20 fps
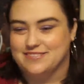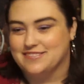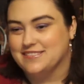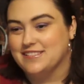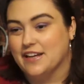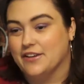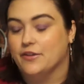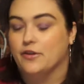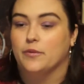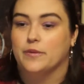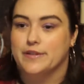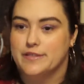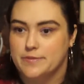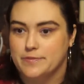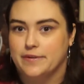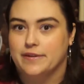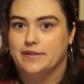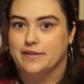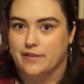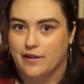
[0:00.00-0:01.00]
Not always,
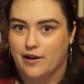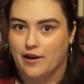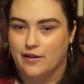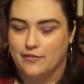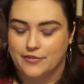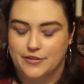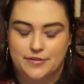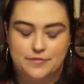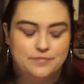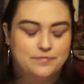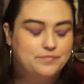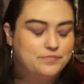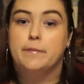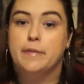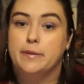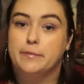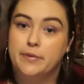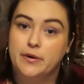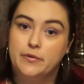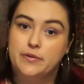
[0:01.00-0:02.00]
but often.
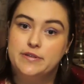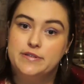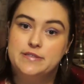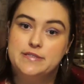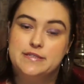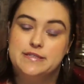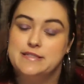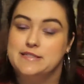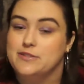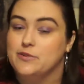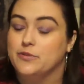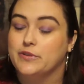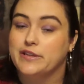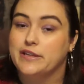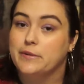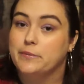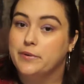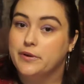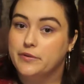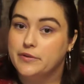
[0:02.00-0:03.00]
My bonus is
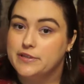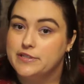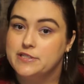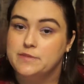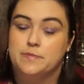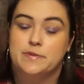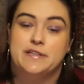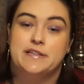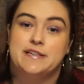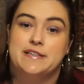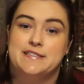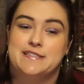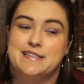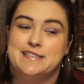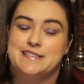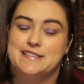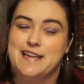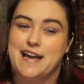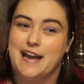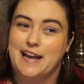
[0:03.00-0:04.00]
only a bonus because
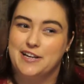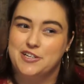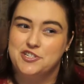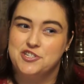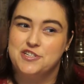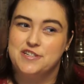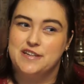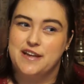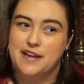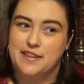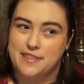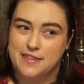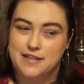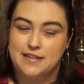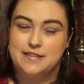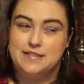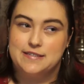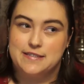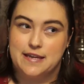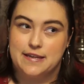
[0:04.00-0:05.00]
it's actually, I
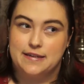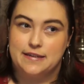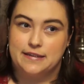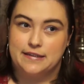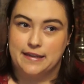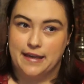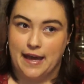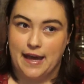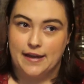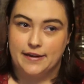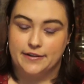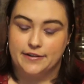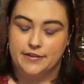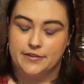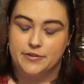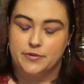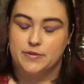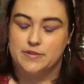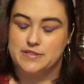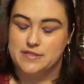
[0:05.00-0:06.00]
think, set in Canada,
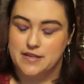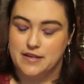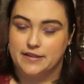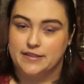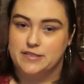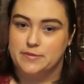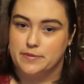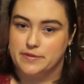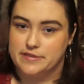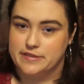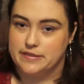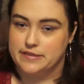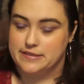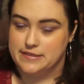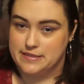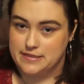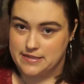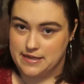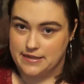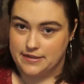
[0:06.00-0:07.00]
though it's not explicitly
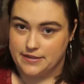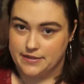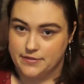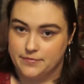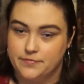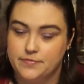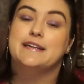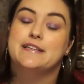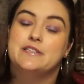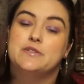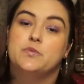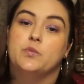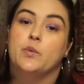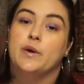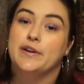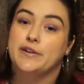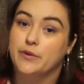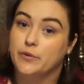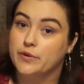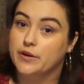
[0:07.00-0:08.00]
stated. It's
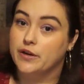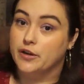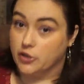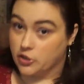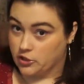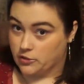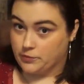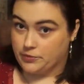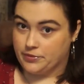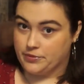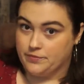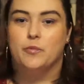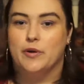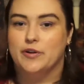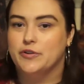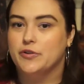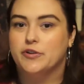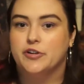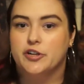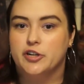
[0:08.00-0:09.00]
Wynonna Earp.
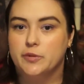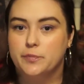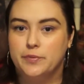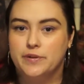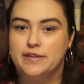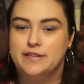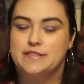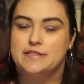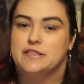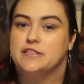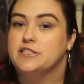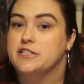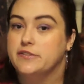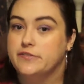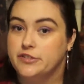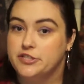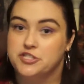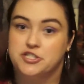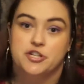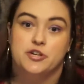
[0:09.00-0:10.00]
Wynonna Earp is a
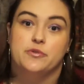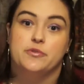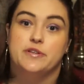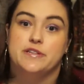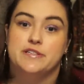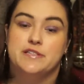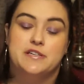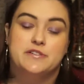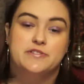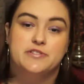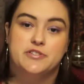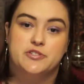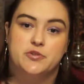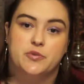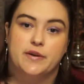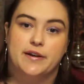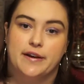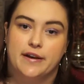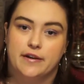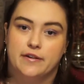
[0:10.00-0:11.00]
TV show that tells the
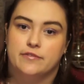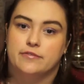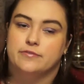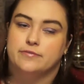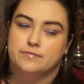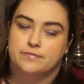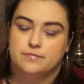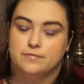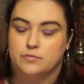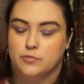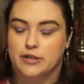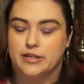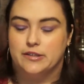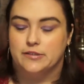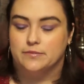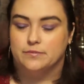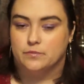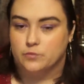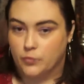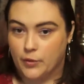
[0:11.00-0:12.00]
story of,
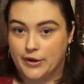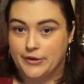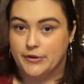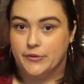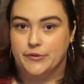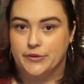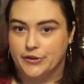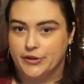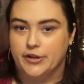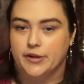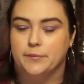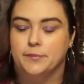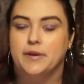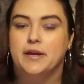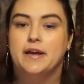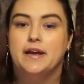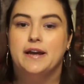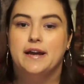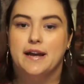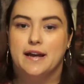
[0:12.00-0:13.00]
well, Wynonna Earp,
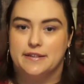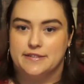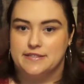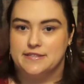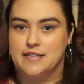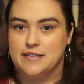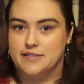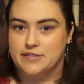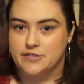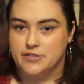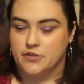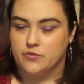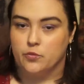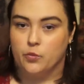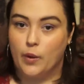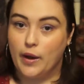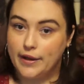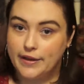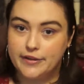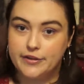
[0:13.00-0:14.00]
a descendant of
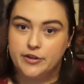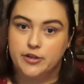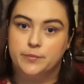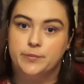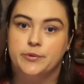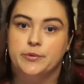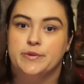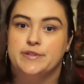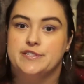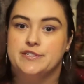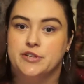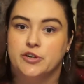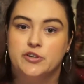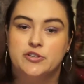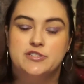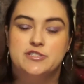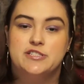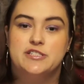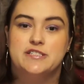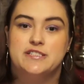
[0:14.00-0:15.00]
Wyatt Earp who is
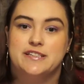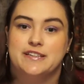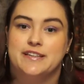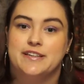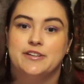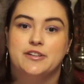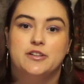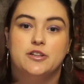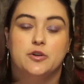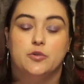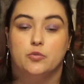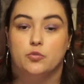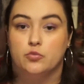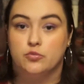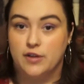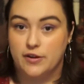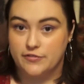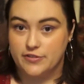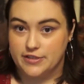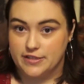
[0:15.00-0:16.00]
cursed to kill
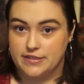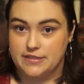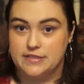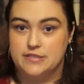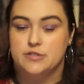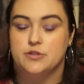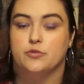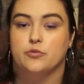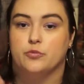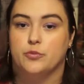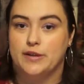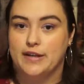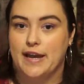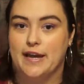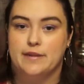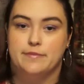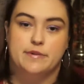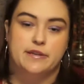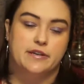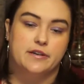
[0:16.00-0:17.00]
revenants,
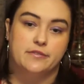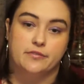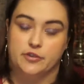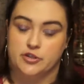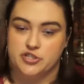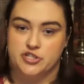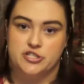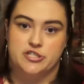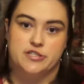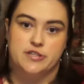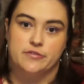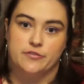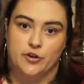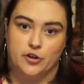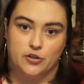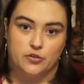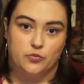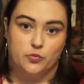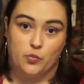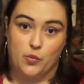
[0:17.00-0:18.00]
reanimated versions of
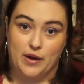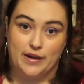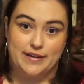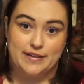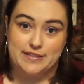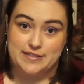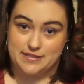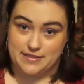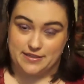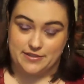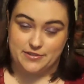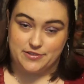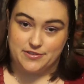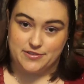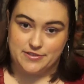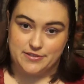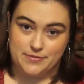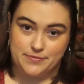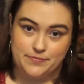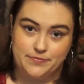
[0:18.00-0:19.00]
all of Wyatt's
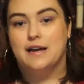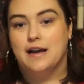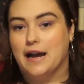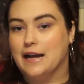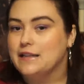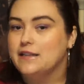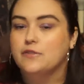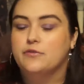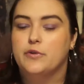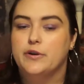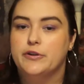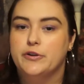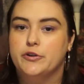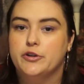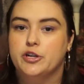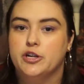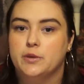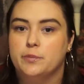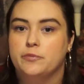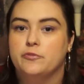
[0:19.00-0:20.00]
kills. I love
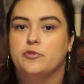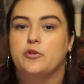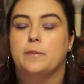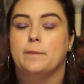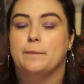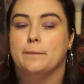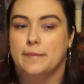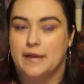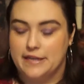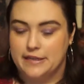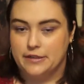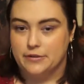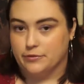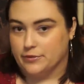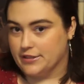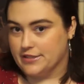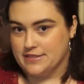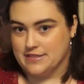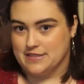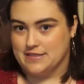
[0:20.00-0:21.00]
Wynonna Earp for many
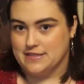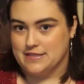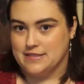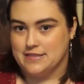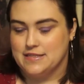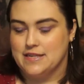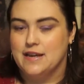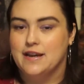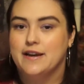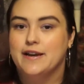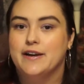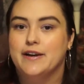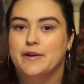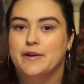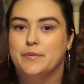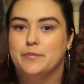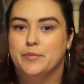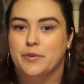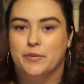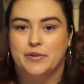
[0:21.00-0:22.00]
reasons,
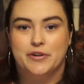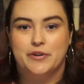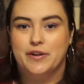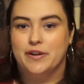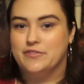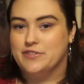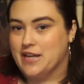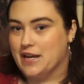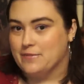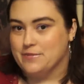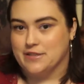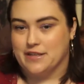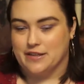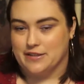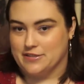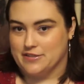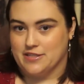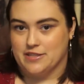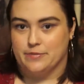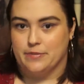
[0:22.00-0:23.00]
but we don't have time to get
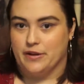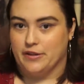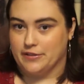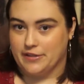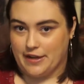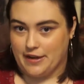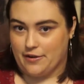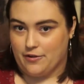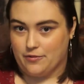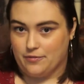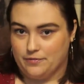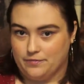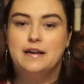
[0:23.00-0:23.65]
into them all now.